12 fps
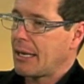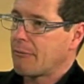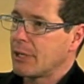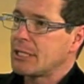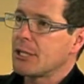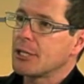
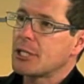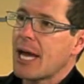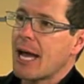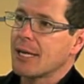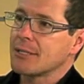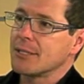Research
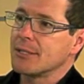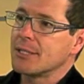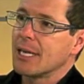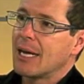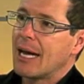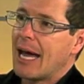
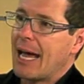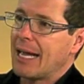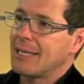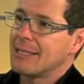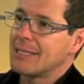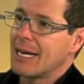houses
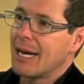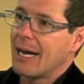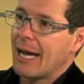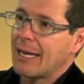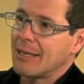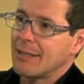and
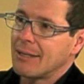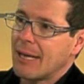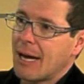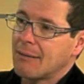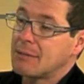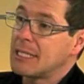
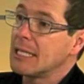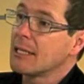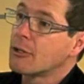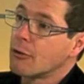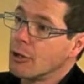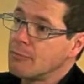
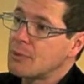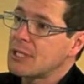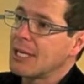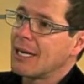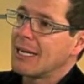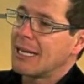dealer
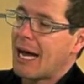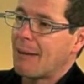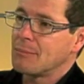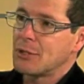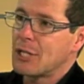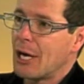groups
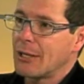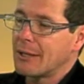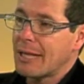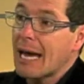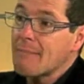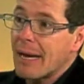
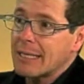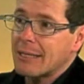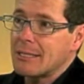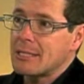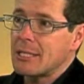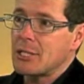they make the
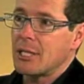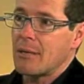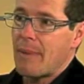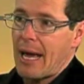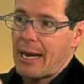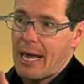decision
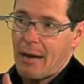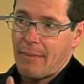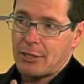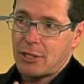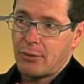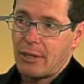about how
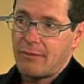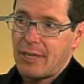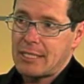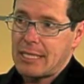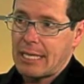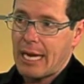much to
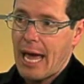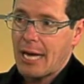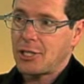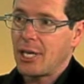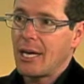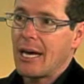invest in
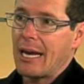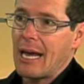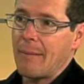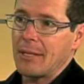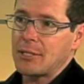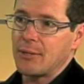cash and
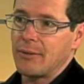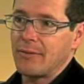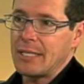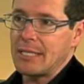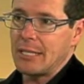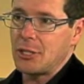how much to
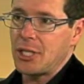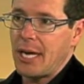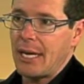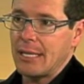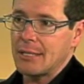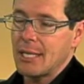invest in
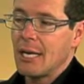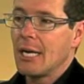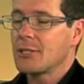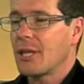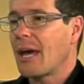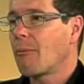shares.
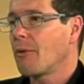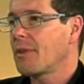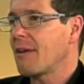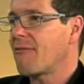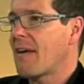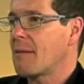So they want
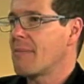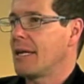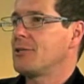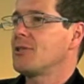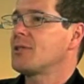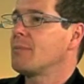their fund
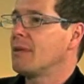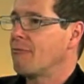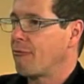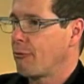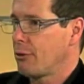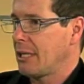managers to be
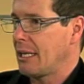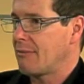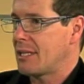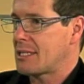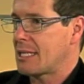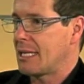fully
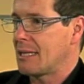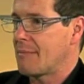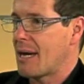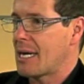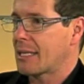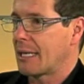invested in the
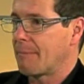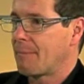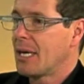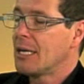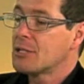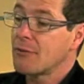market.
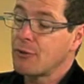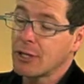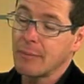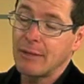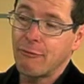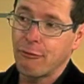So if you're
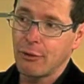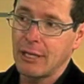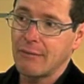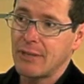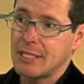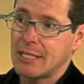going to be fully
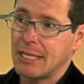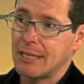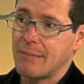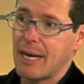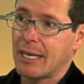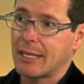invested in
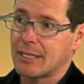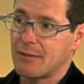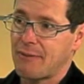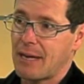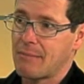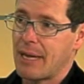the market as a
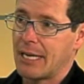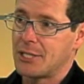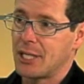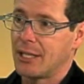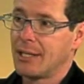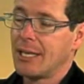fund
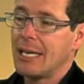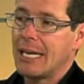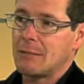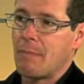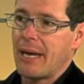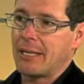manager,
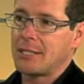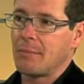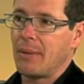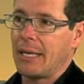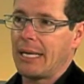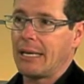it's better to
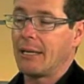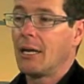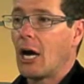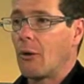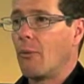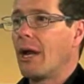be in
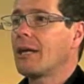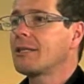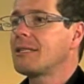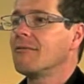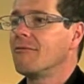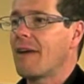a relative